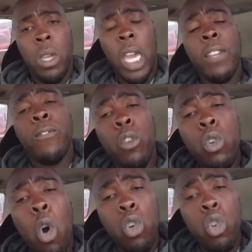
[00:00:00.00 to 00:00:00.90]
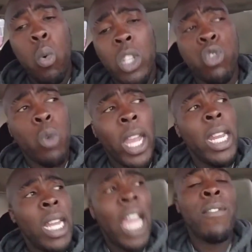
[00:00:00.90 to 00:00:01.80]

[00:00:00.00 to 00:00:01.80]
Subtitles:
And if you don't do what's right in life,